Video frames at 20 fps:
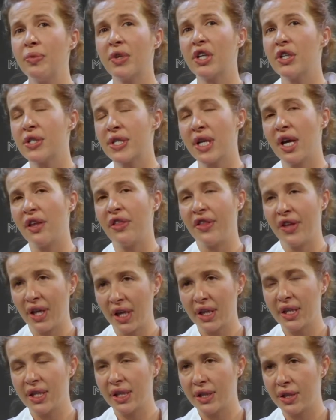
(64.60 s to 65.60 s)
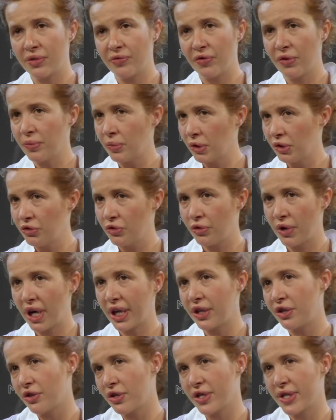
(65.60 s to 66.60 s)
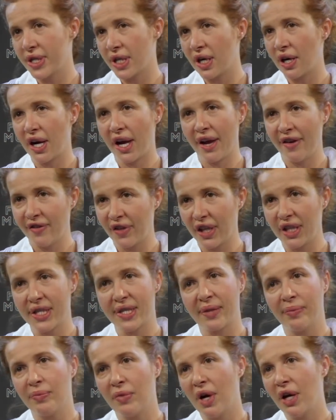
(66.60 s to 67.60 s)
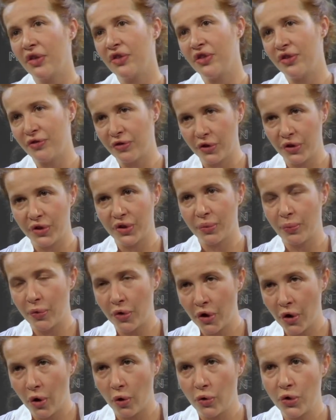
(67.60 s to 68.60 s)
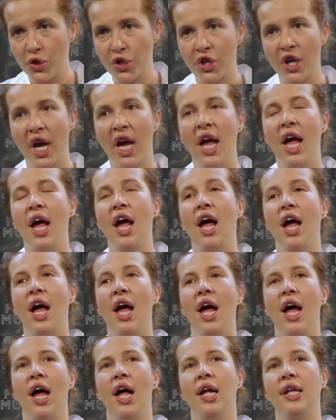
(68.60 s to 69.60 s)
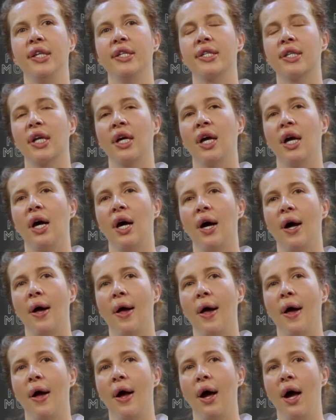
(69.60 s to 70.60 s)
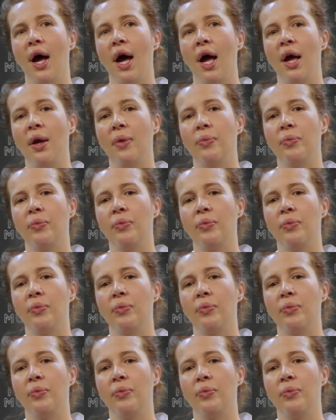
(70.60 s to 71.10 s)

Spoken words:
because I think that female directors are having some different approach, and I